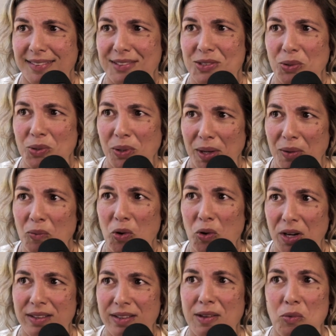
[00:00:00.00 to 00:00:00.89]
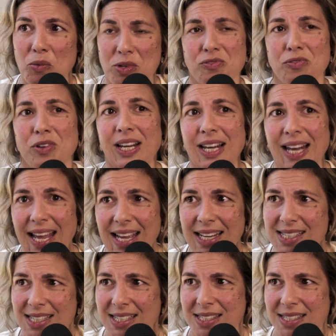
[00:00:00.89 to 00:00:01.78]
doing work that was
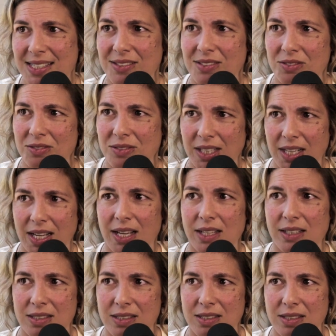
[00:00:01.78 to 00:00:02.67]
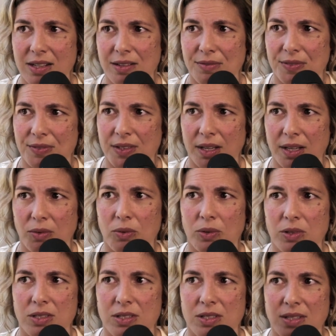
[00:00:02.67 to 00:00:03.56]
related to the kind of stuff that
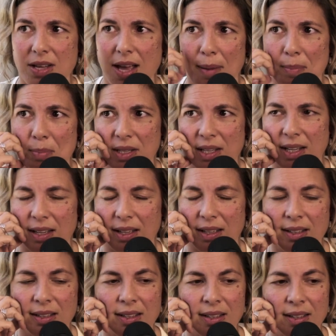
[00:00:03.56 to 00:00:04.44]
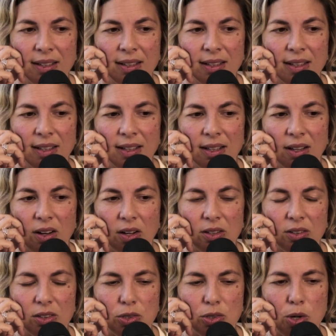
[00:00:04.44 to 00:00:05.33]
was happening
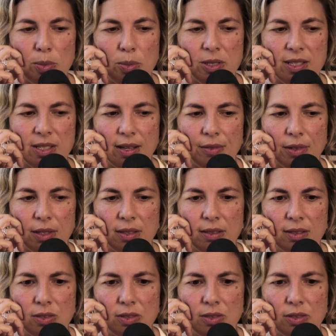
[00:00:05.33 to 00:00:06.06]
on October 7th.